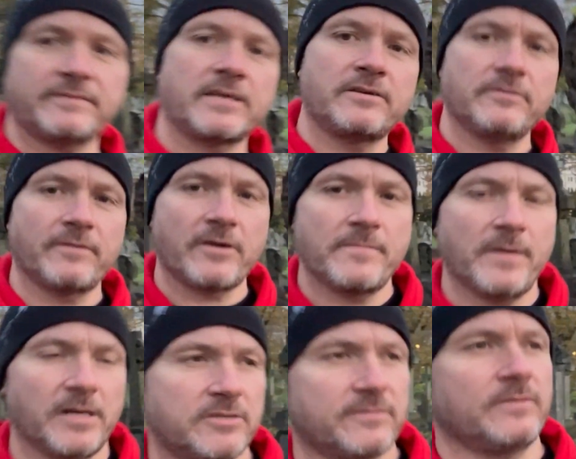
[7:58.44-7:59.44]
Thank you very
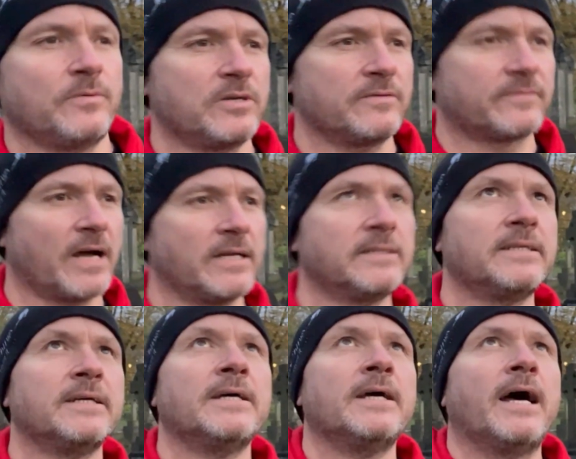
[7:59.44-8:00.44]
much for what you've done.
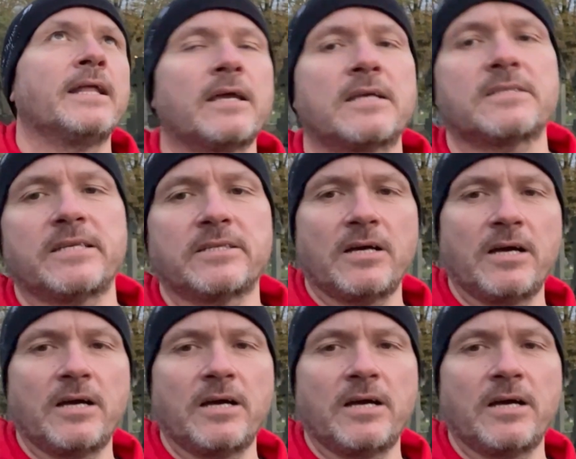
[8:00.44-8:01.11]
And like I said